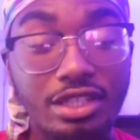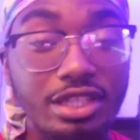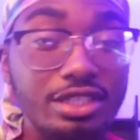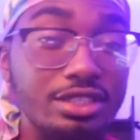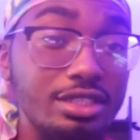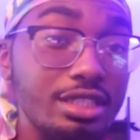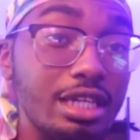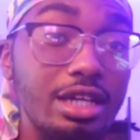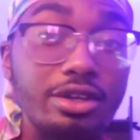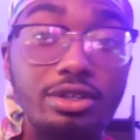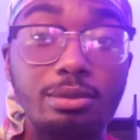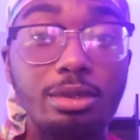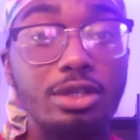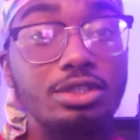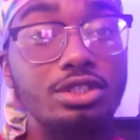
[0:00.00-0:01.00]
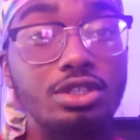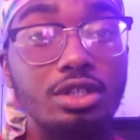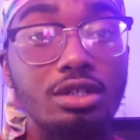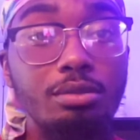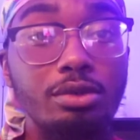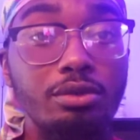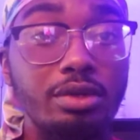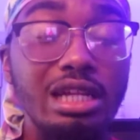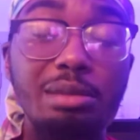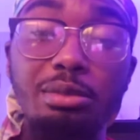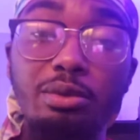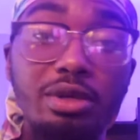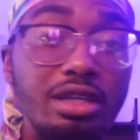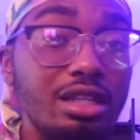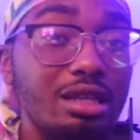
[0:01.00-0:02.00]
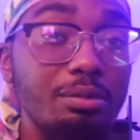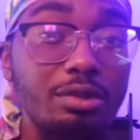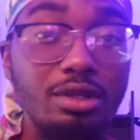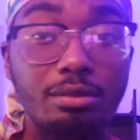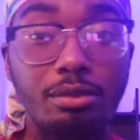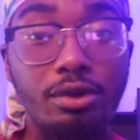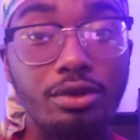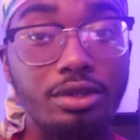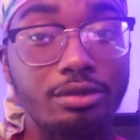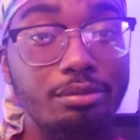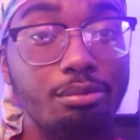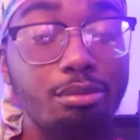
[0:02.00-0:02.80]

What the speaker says: Listen, I don't know about y'all, but when I be waking up in the morning,